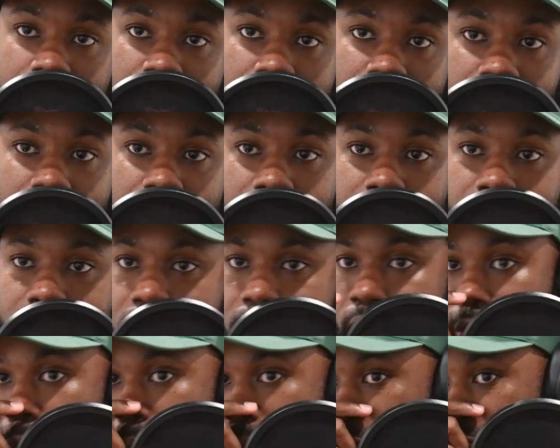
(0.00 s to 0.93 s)
Atlanta
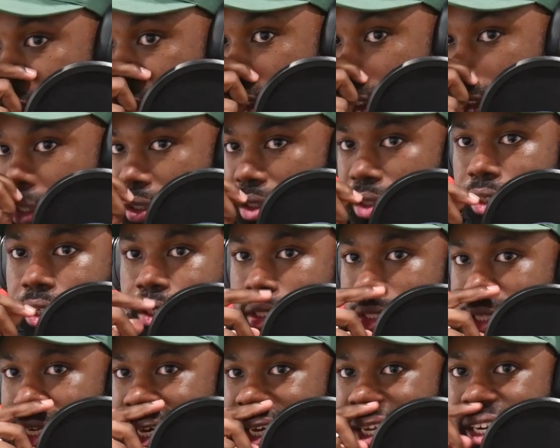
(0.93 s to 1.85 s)
Stitch project, they're
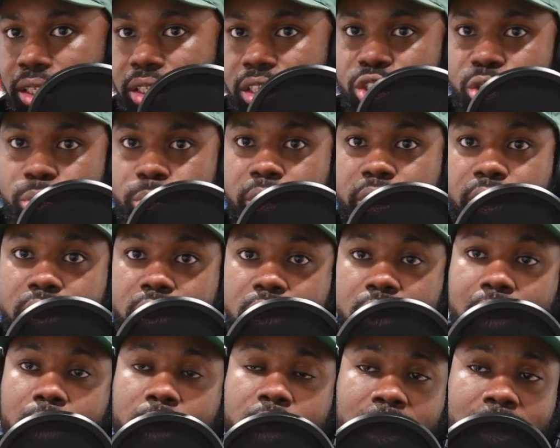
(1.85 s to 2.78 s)
saying that this money is,
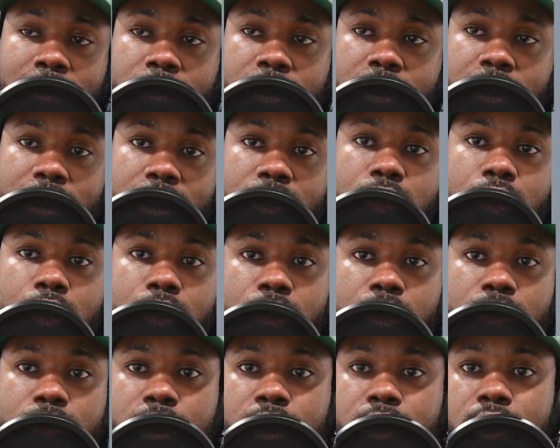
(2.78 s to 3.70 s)
and I want to let y'all
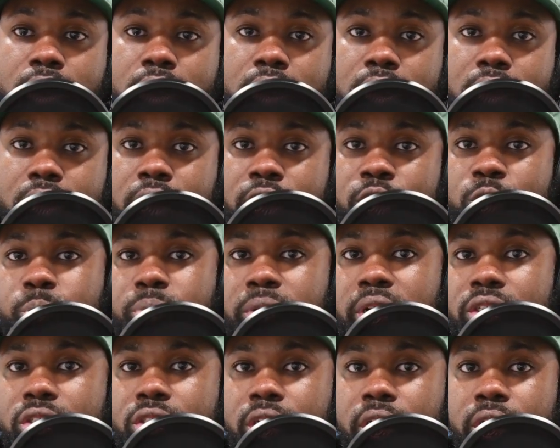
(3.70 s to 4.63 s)
know that this Stitch
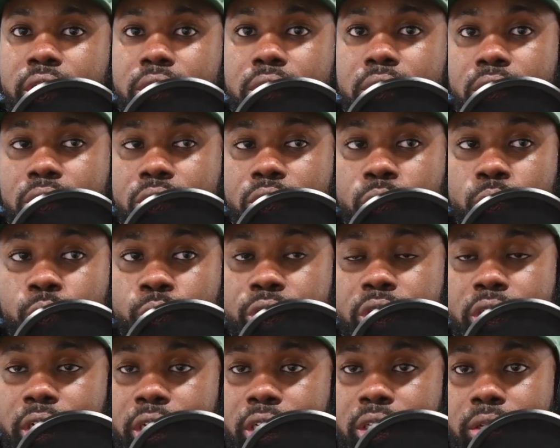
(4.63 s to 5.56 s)
project, the
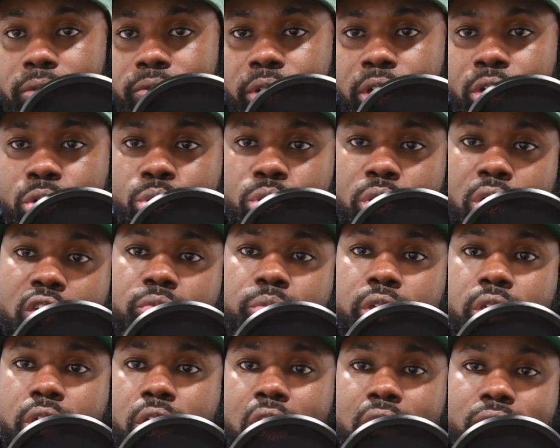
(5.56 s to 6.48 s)
reason that the federal
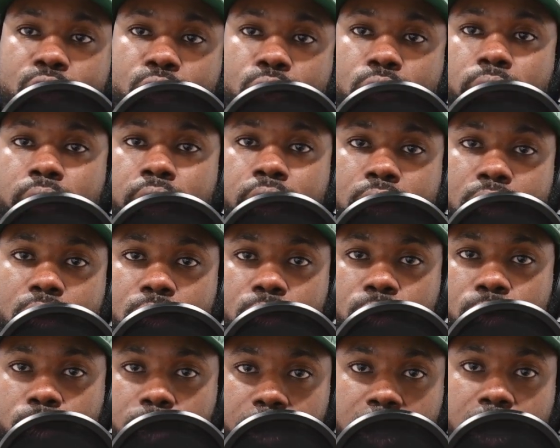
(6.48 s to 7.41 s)
government gave this grant
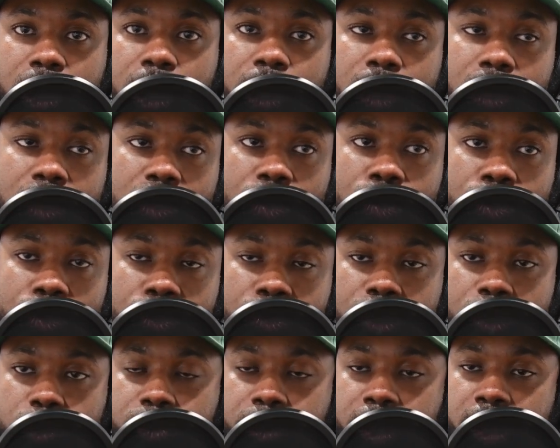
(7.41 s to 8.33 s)
to Atlanta to do
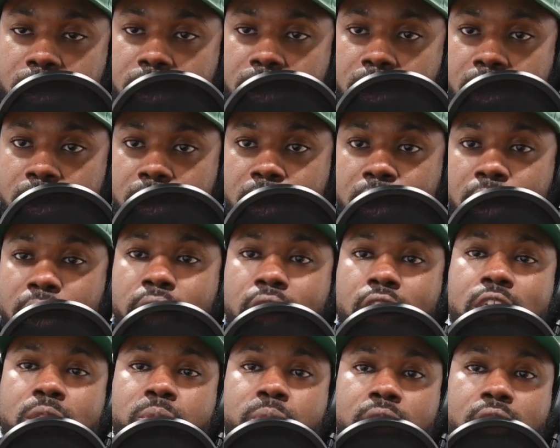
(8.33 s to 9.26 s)
this project
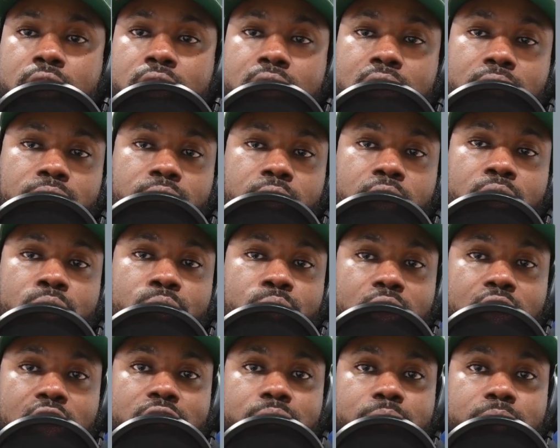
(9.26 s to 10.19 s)
is because the federal
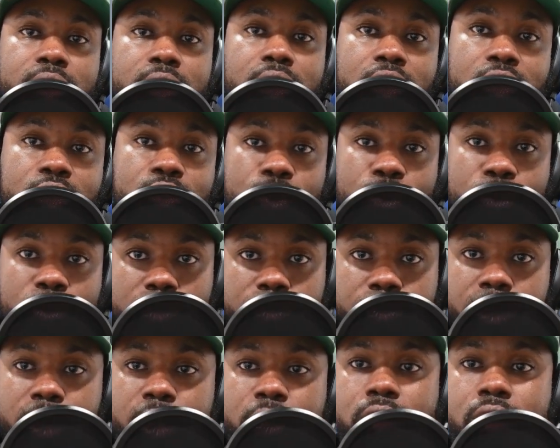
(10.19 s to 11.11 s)
government is doing
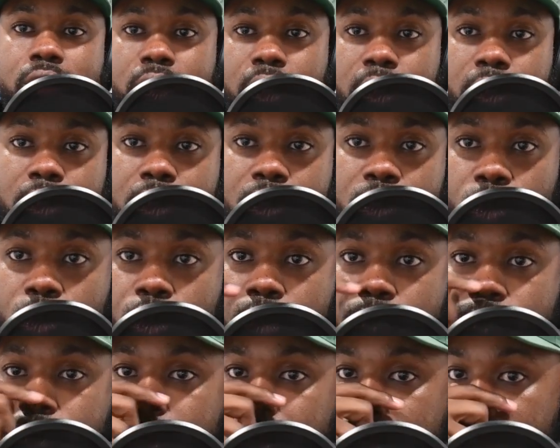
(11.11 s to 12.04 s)
projects like this all
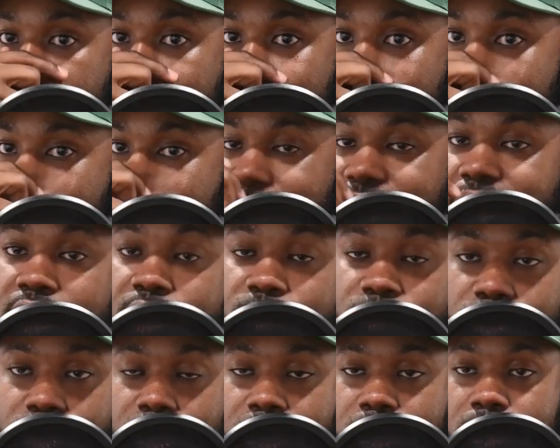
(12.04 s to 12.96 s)
around the country, and it's
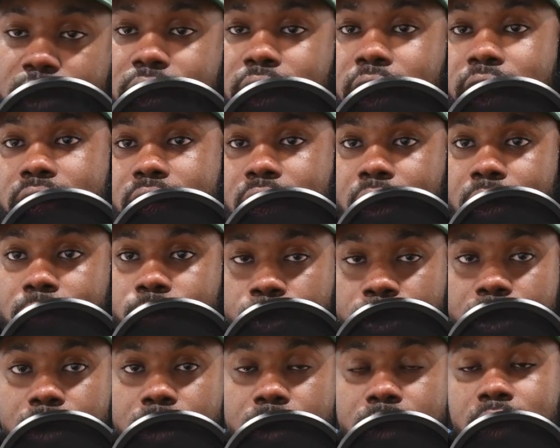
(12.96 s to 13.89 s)
for the exact same
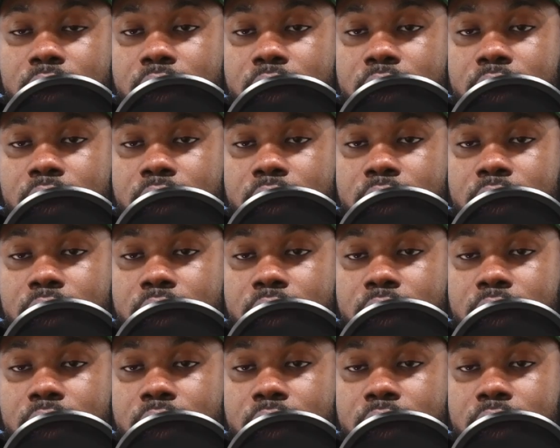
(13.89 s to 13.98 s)
reason.